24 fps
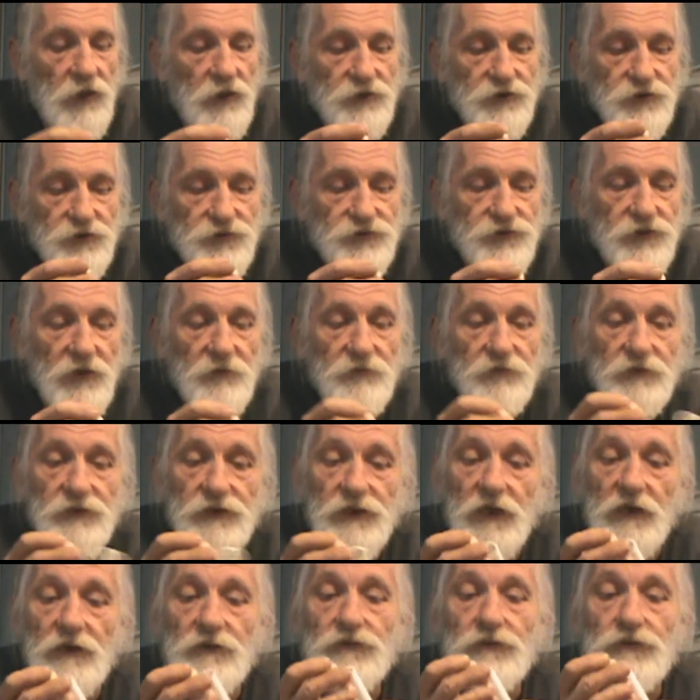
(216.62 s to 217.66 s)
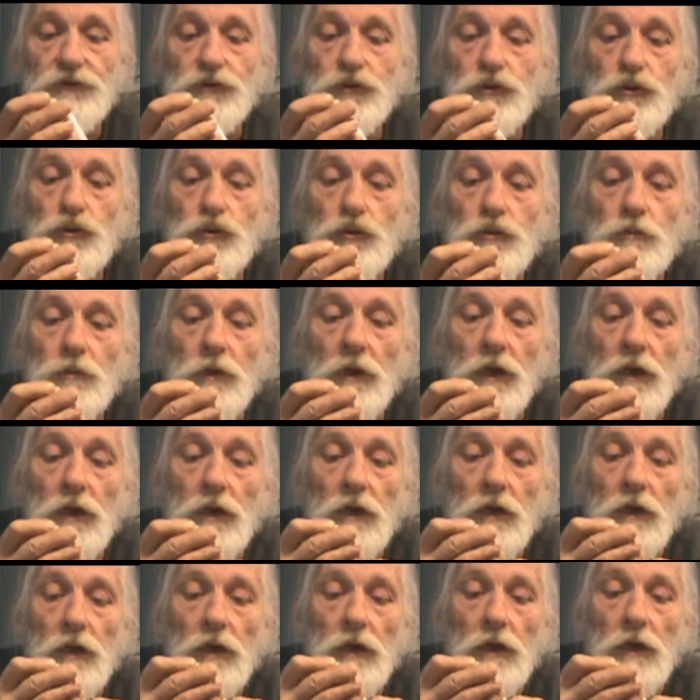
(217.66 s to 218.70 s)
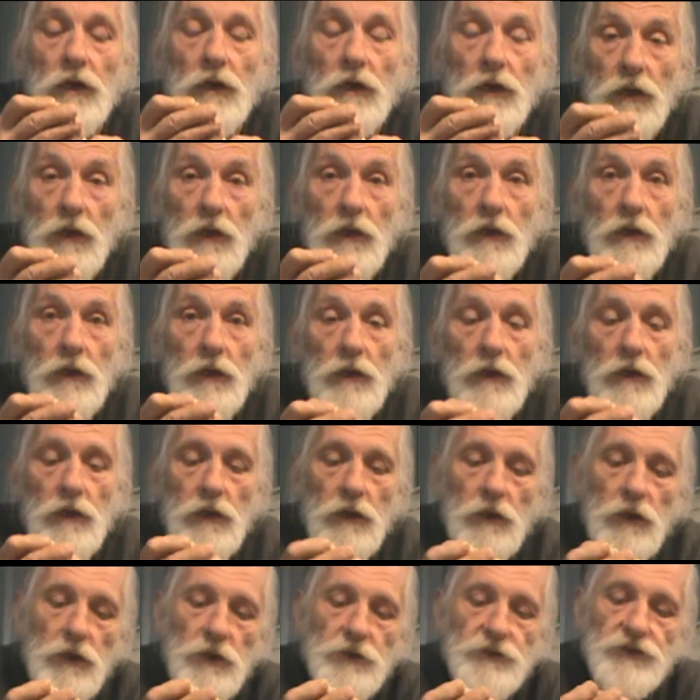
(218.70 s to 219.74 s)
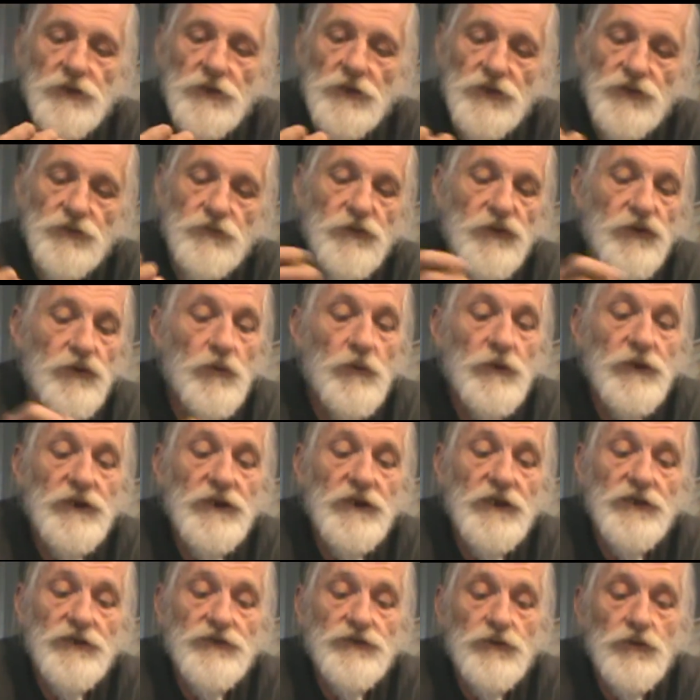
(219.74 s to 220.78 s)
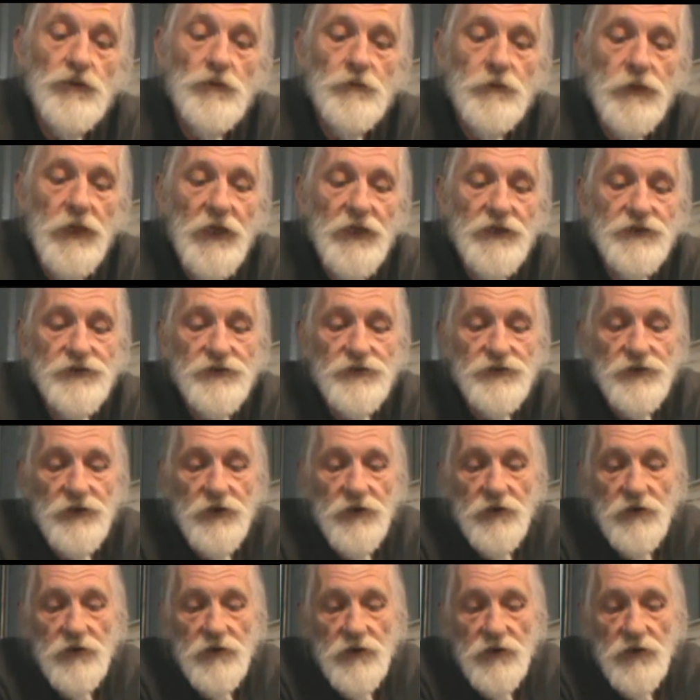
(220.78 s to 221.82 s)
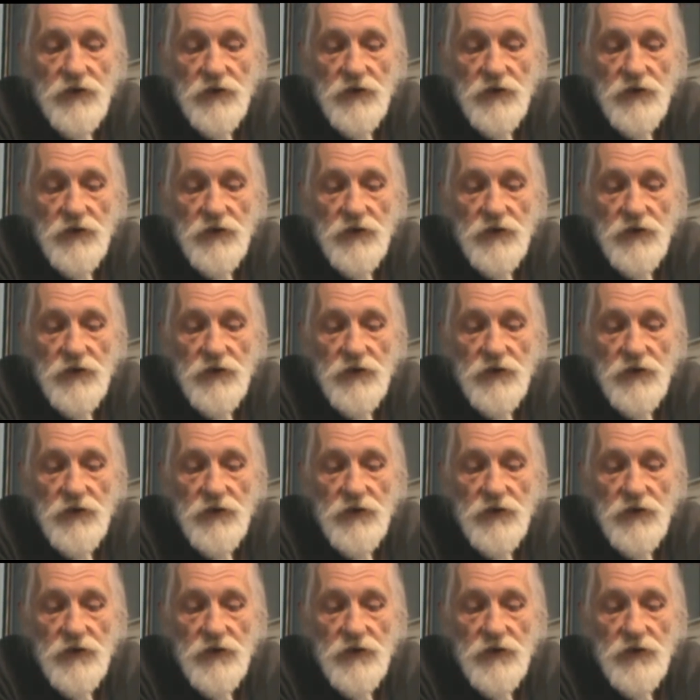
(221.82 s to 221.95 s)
and you stuff it down the tube until it's between these two places here.